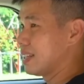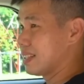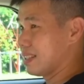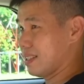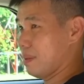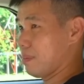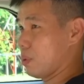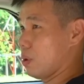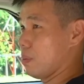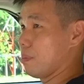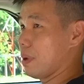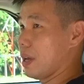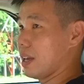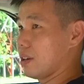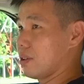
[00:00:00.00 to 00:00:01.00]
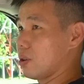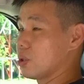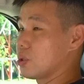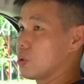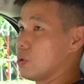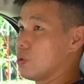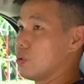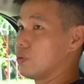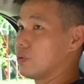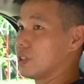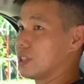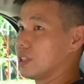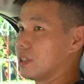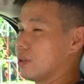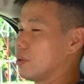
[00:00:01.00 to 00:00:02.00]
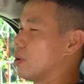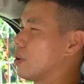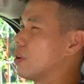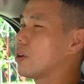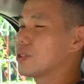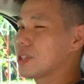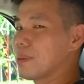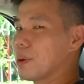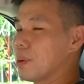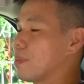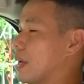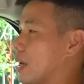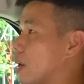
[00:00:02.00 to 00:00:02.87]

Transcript: subcompact crossover, not subcompact,